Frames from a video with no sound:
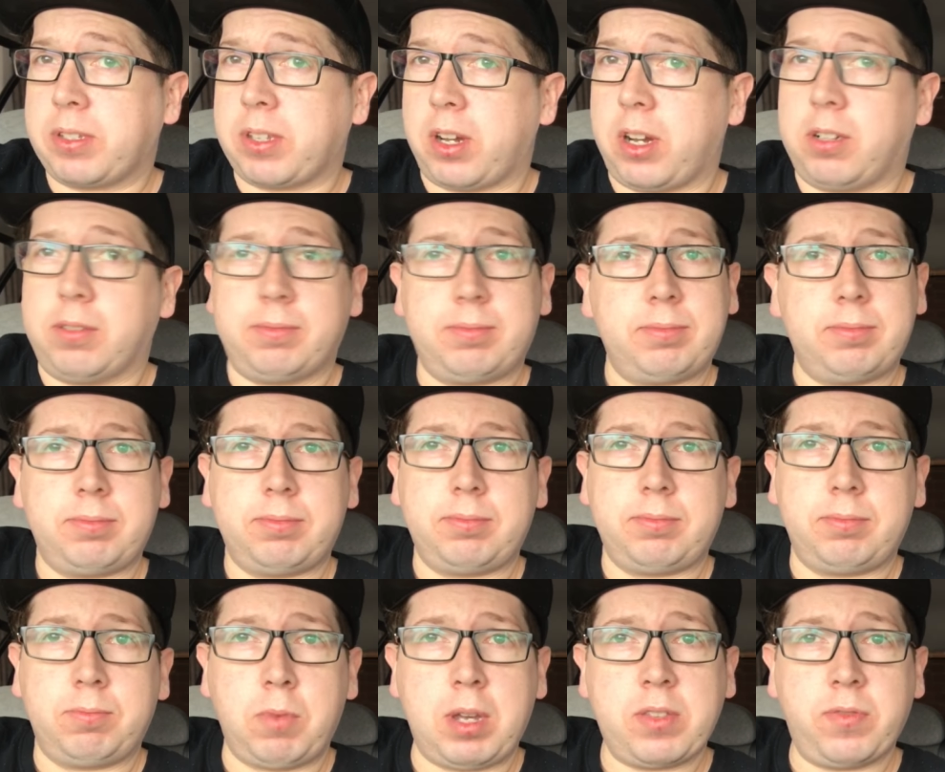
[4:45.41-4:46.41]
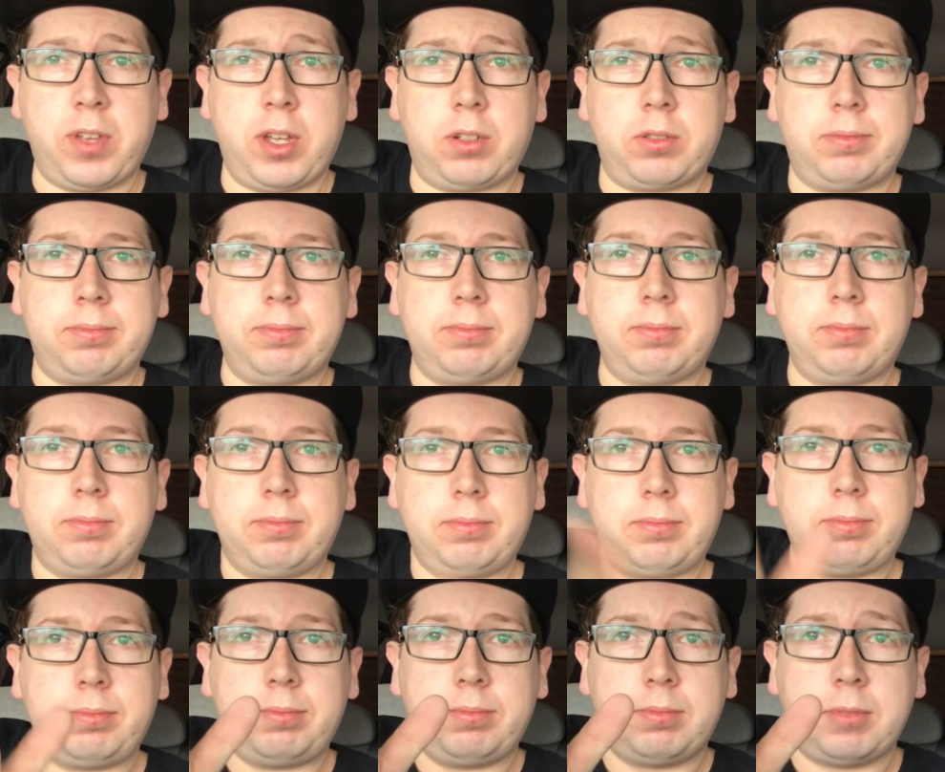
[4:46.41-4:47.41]
Centre, Westfield.
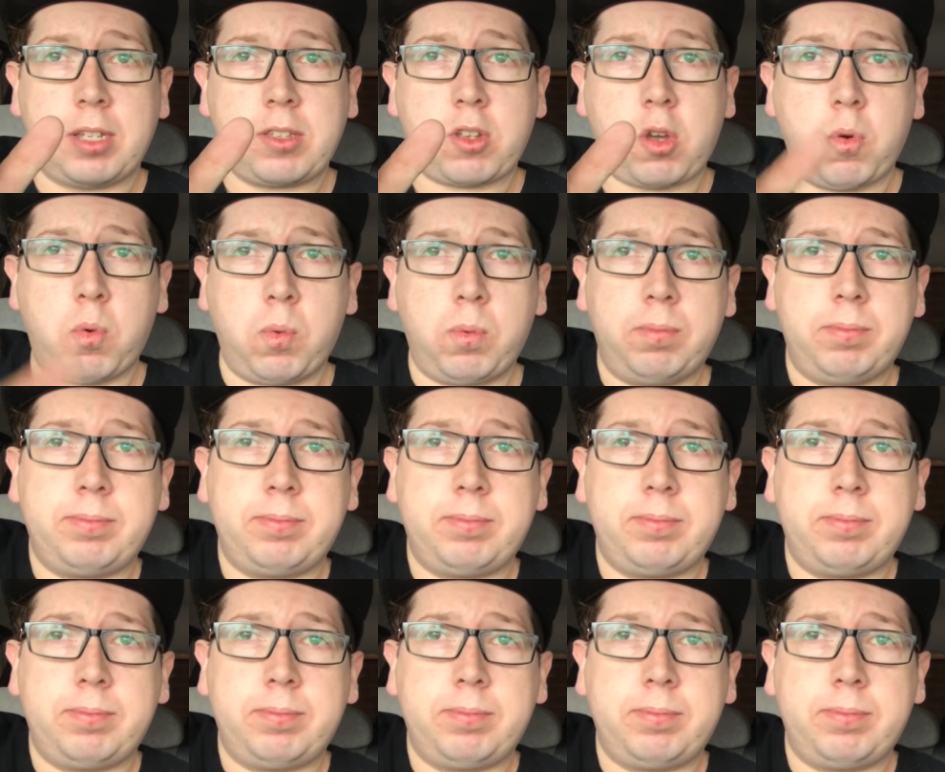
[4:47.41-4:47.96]
Let's go.